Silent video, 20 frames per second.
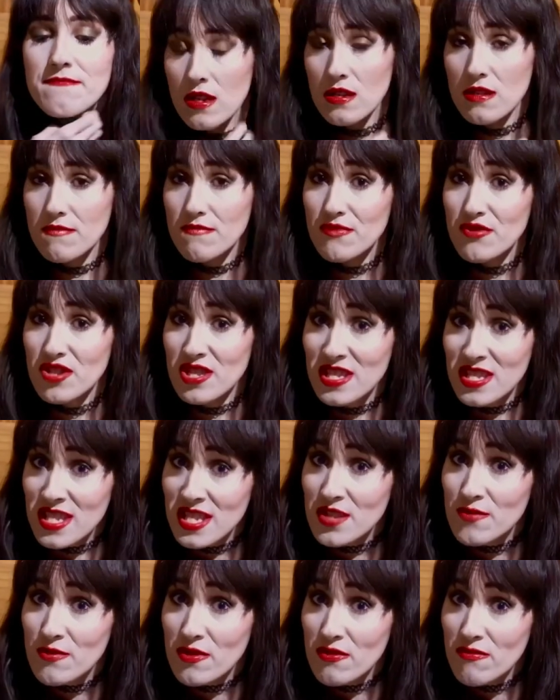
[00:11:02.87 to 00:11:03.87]
She did
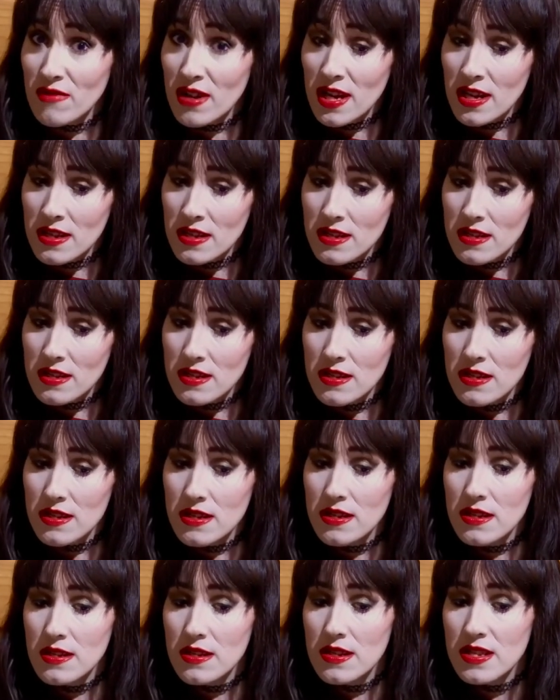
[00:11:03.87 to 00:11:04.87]
regret
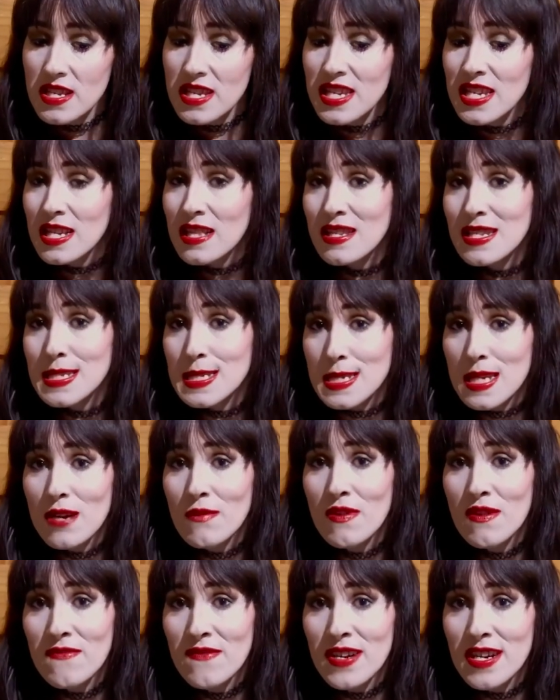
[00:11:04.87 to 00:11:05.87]
the killings,
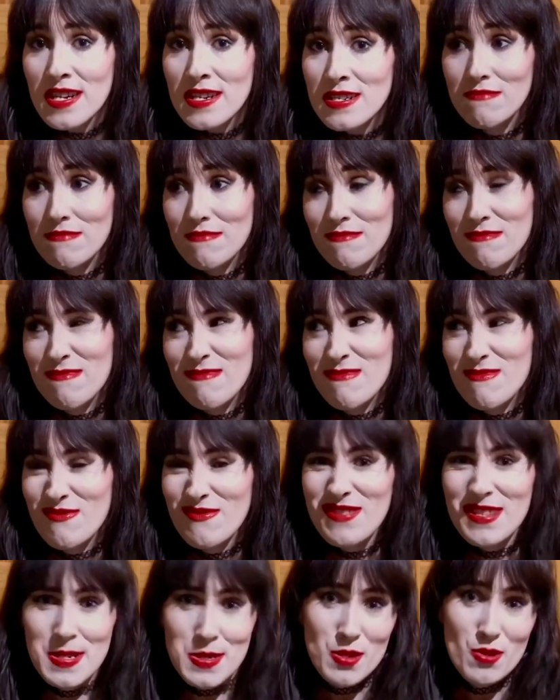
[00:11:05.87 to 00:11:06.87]
however, so
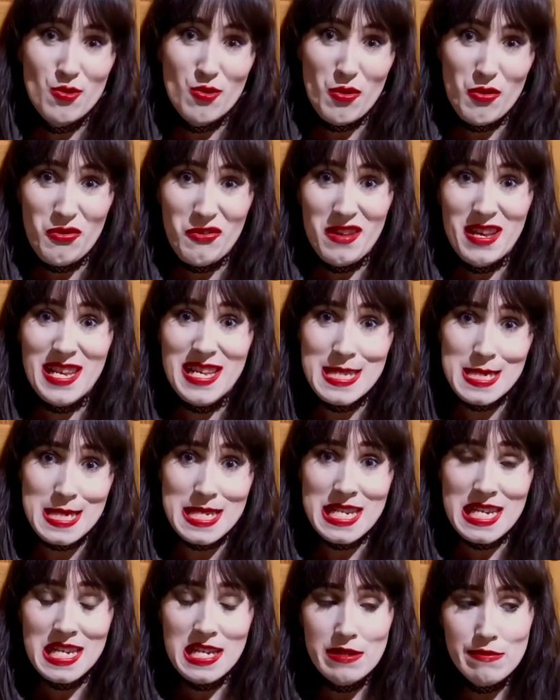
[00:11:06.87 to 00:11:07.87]
that's a good thing, isn't
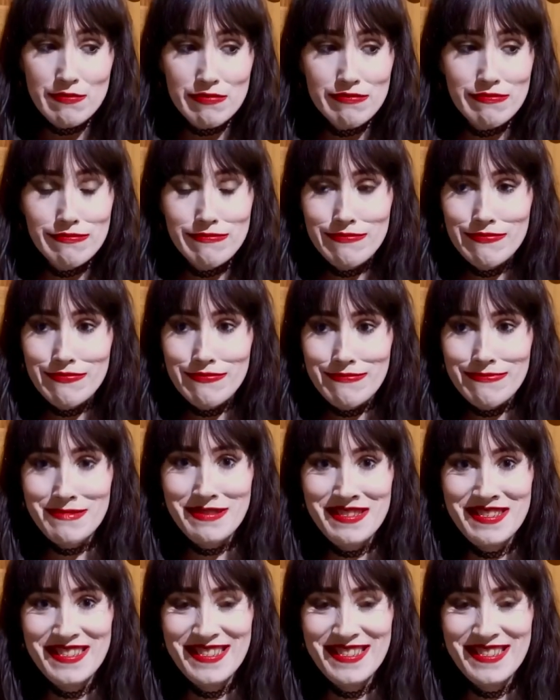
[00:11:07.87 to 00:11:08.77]
it?